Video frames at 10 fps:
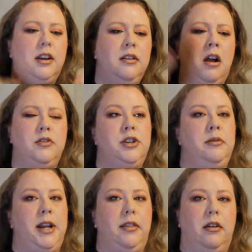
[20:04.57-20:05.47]
Not
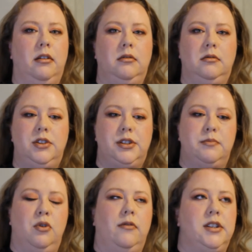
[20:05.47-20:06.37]
dewy though,
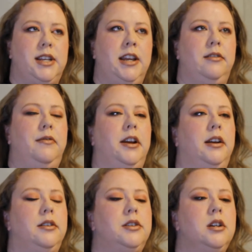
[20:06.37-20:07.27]
just more of a skin
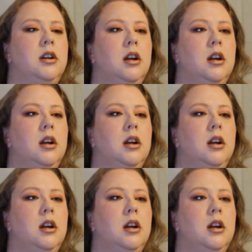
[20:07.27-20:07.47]
finish.